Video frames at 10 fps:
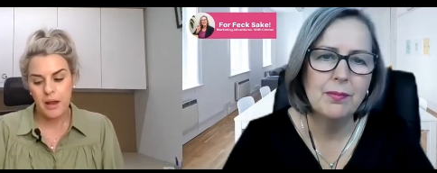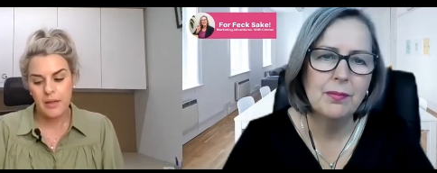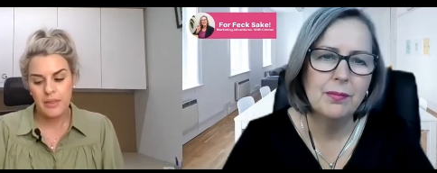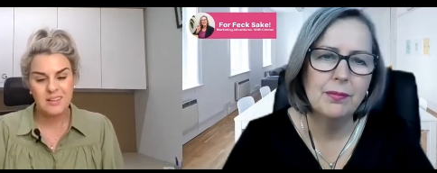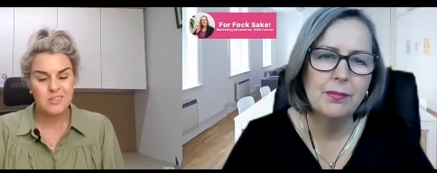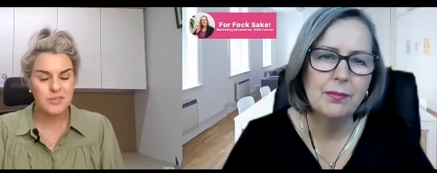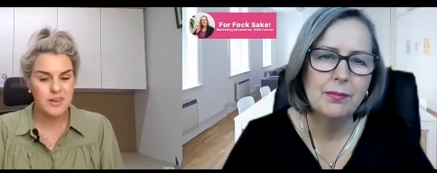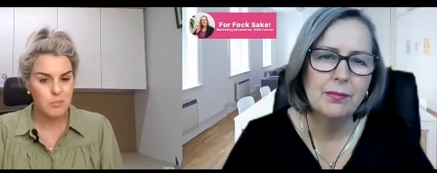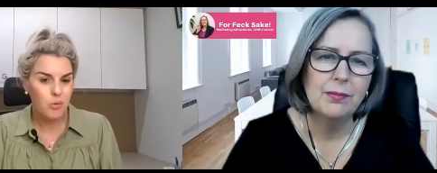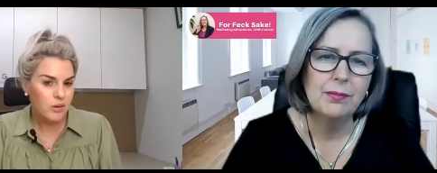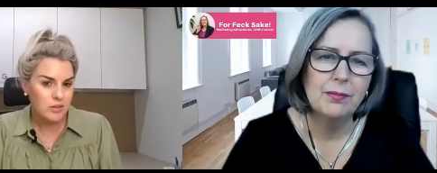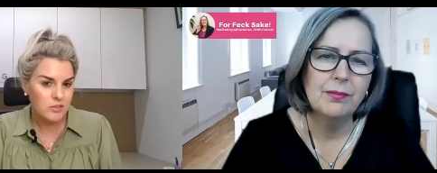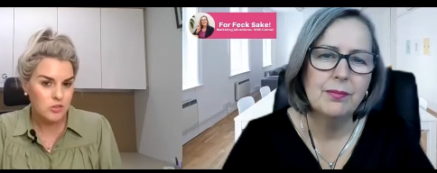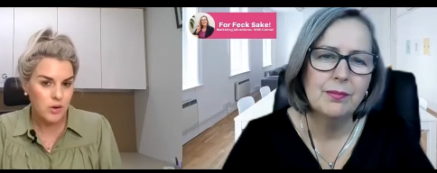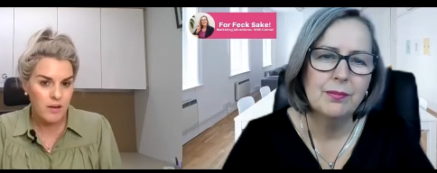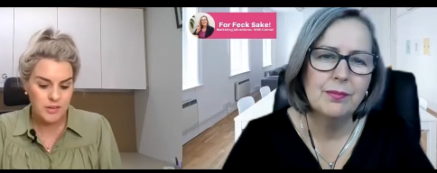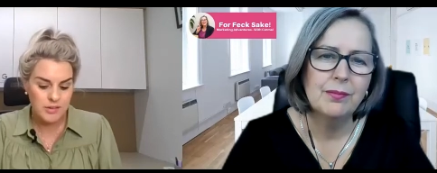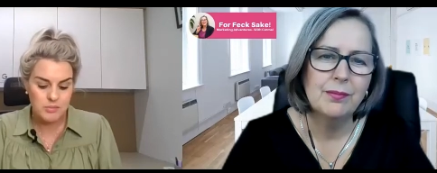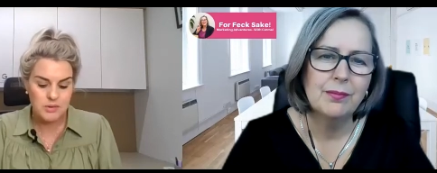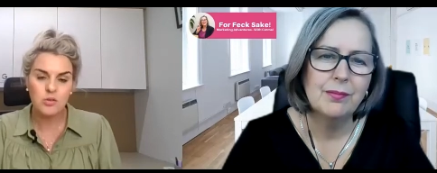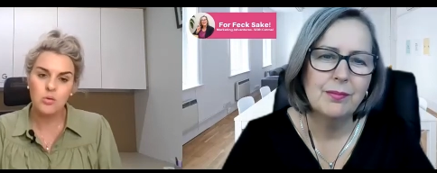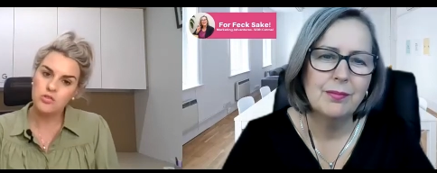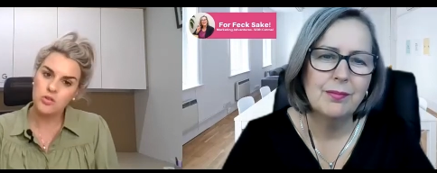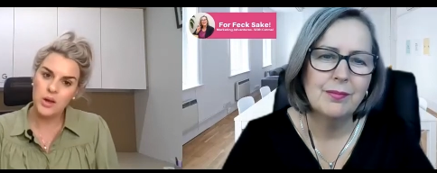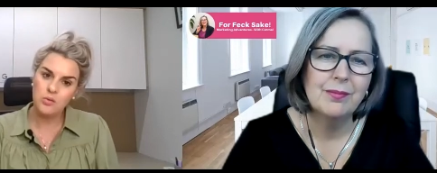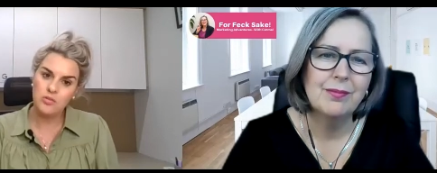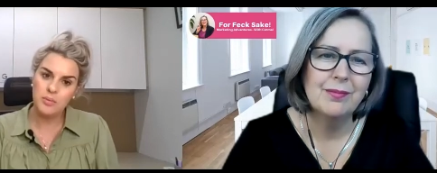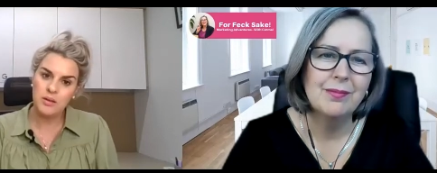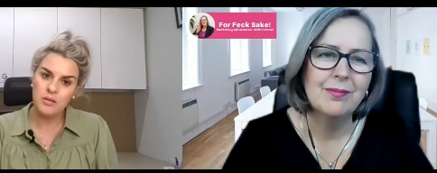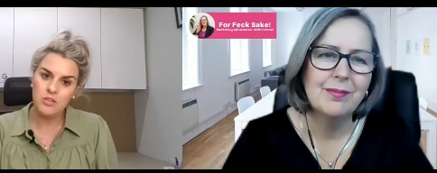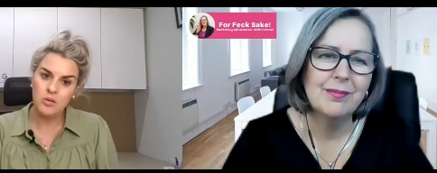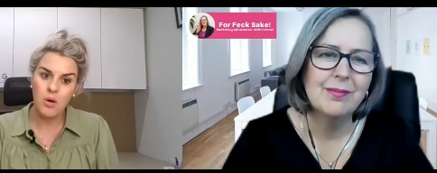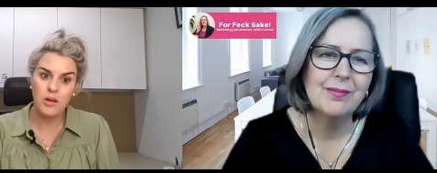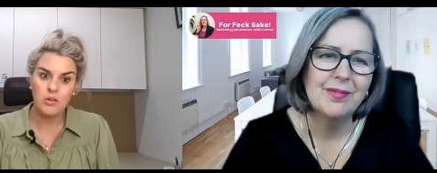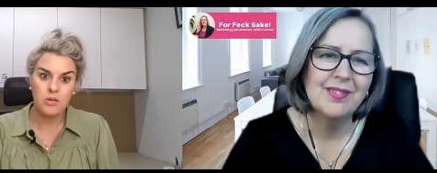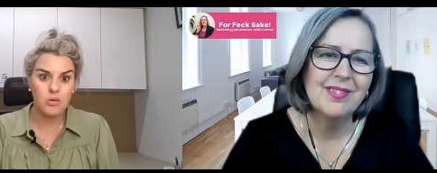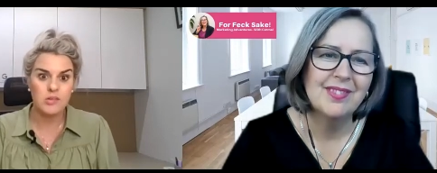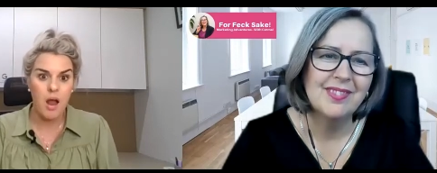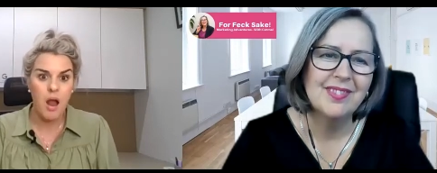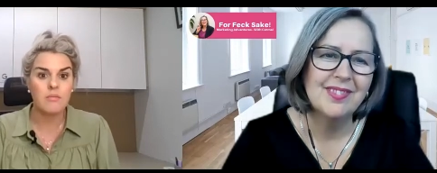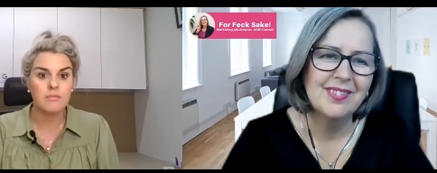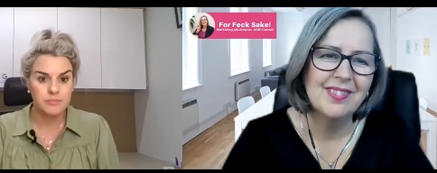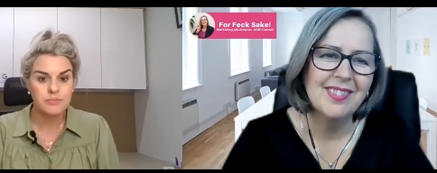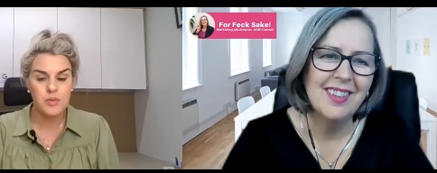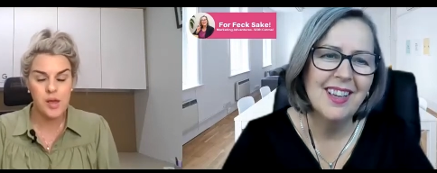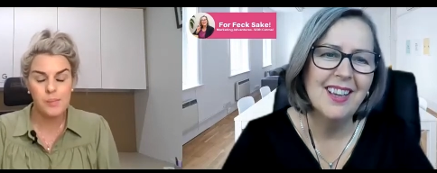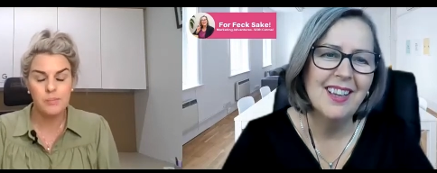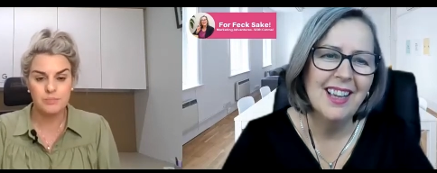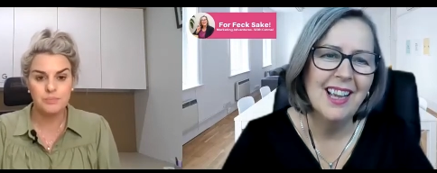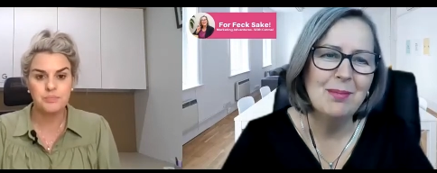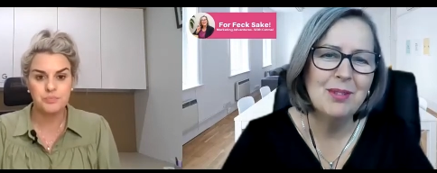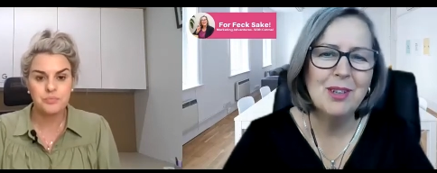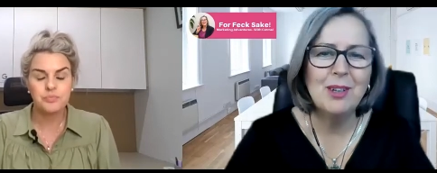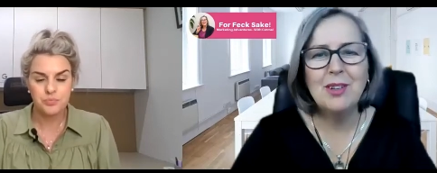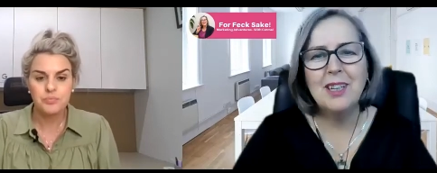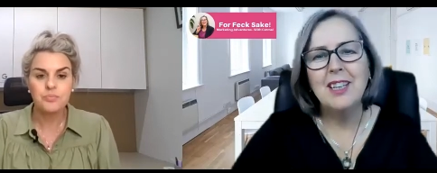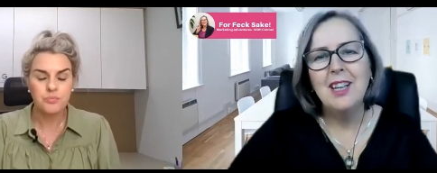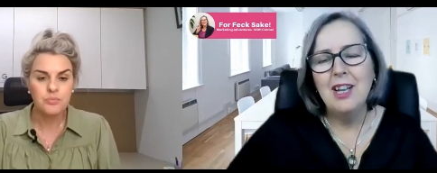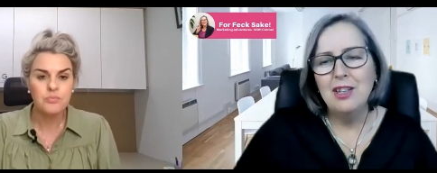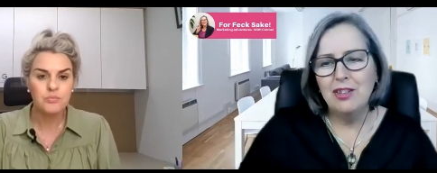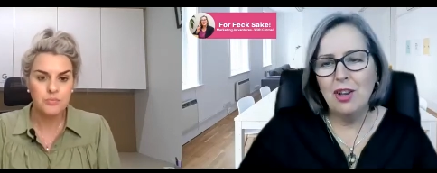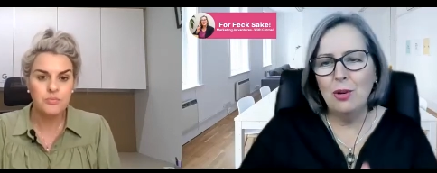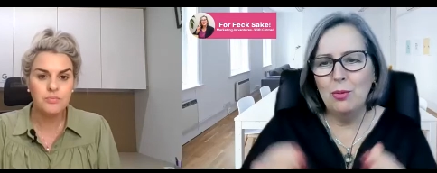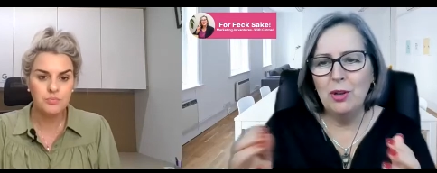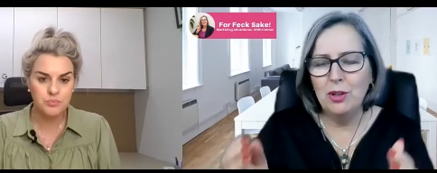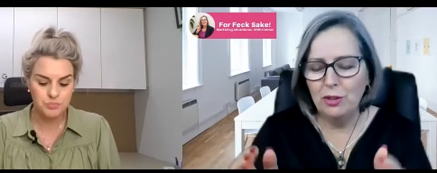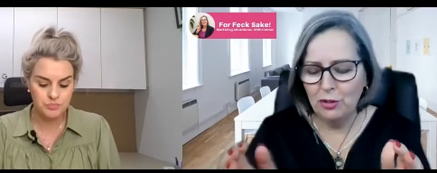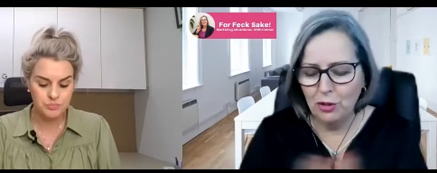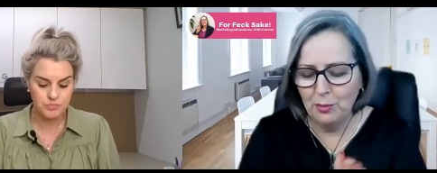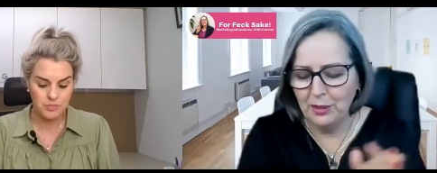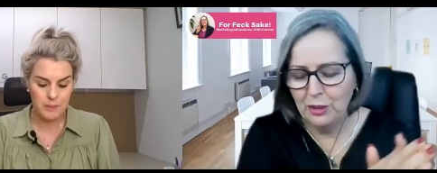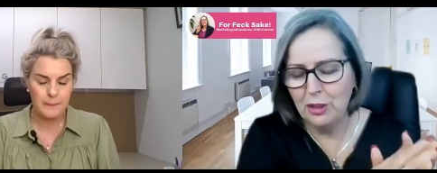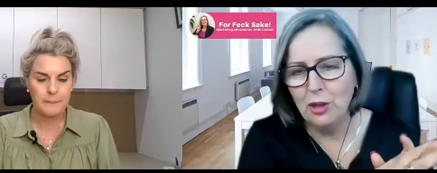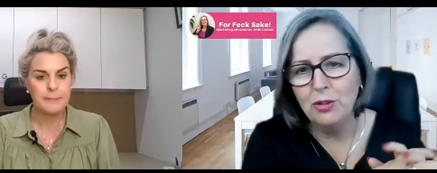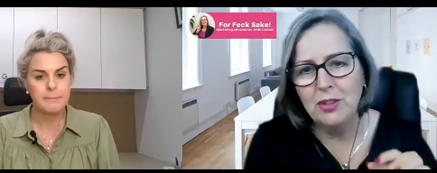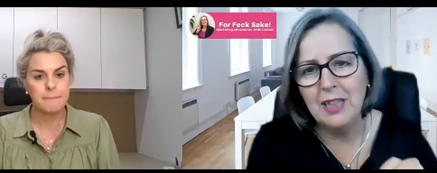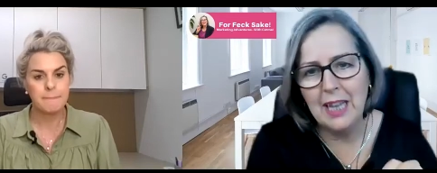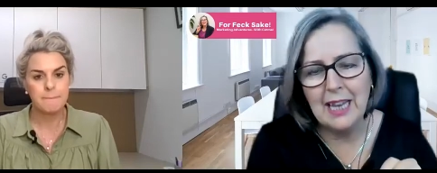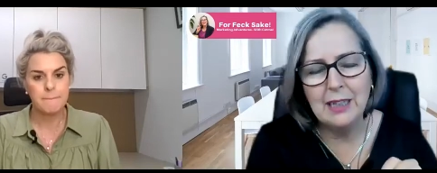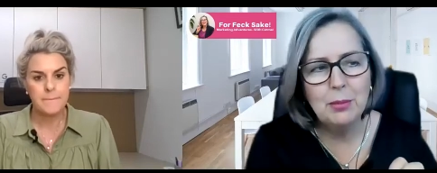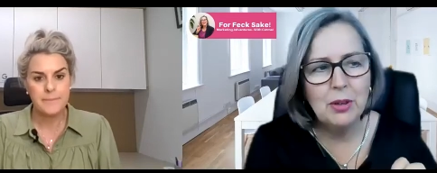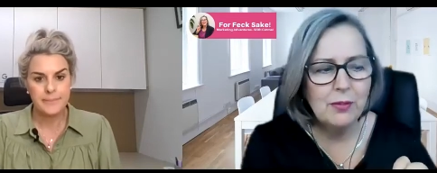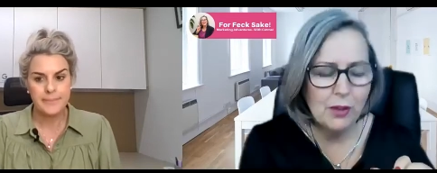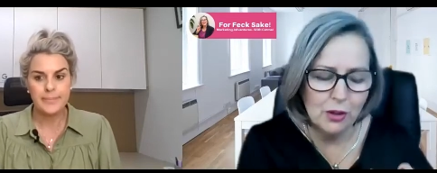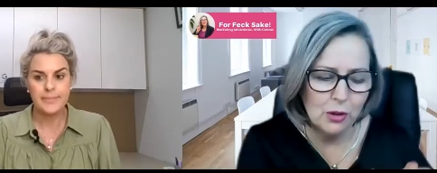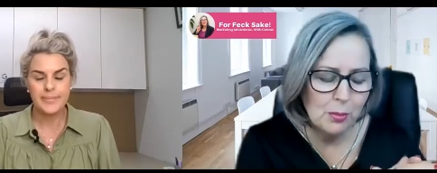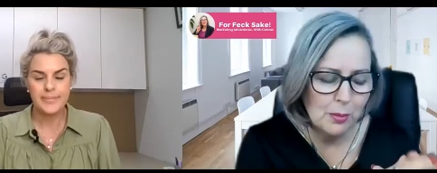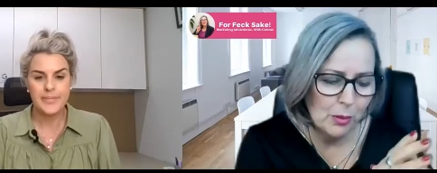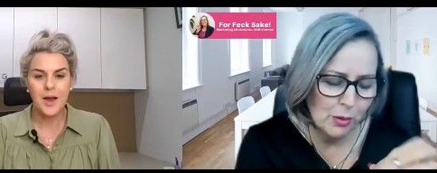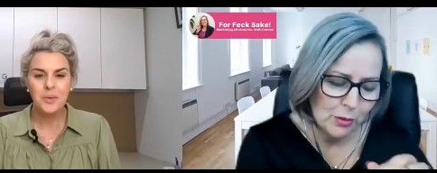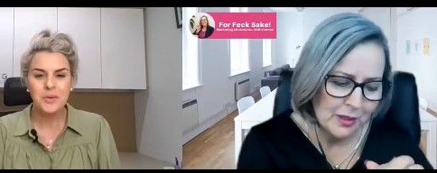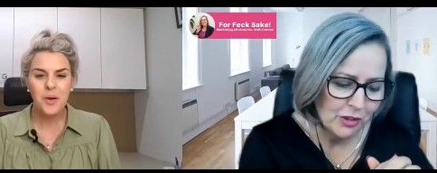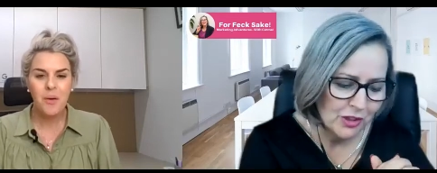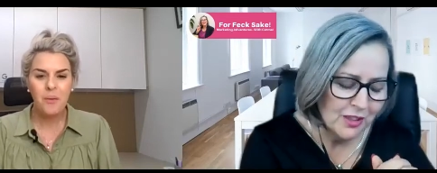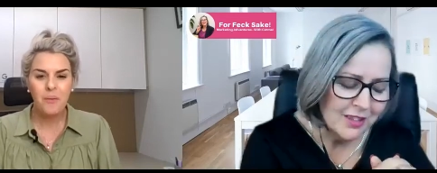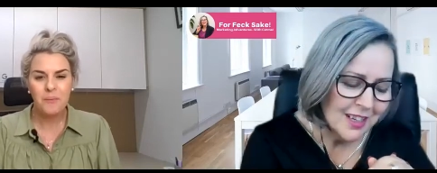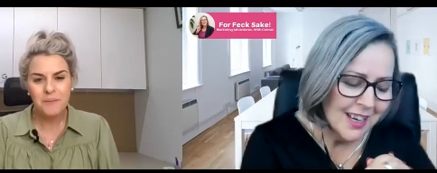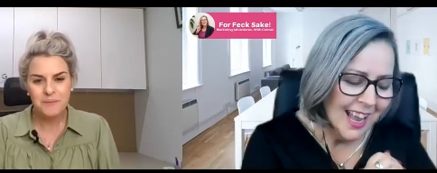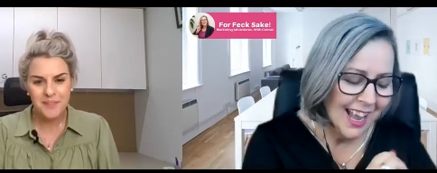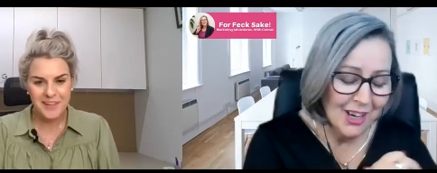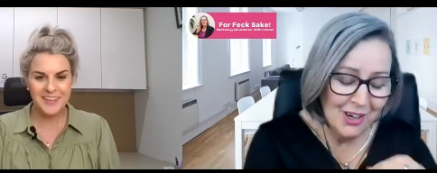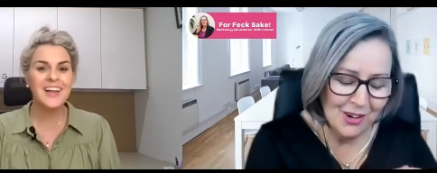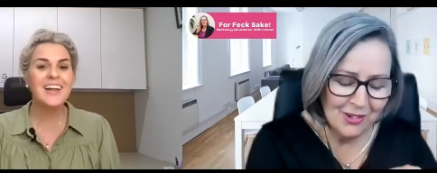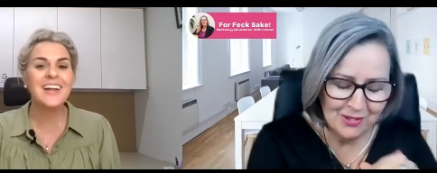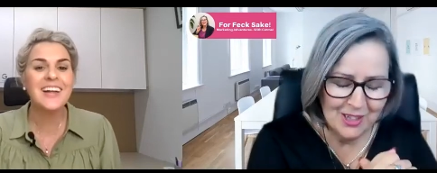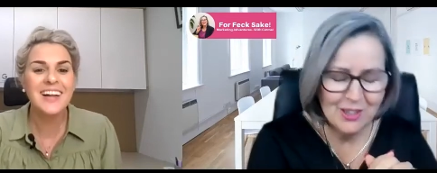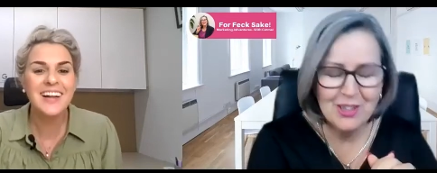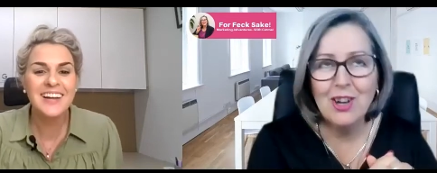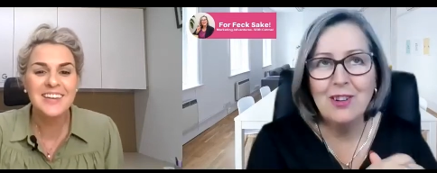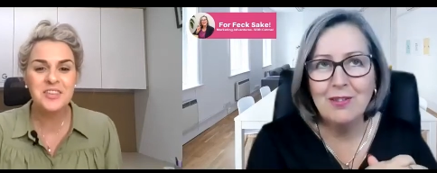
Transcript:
Speaker 1: and that's really important, you know, having somebody to hold you accountable to what your goals are. Yeah. yeah,
Speaker 2: absolutely. So we're coming close to the end, but I've a couple oh, more no. questions. I know we could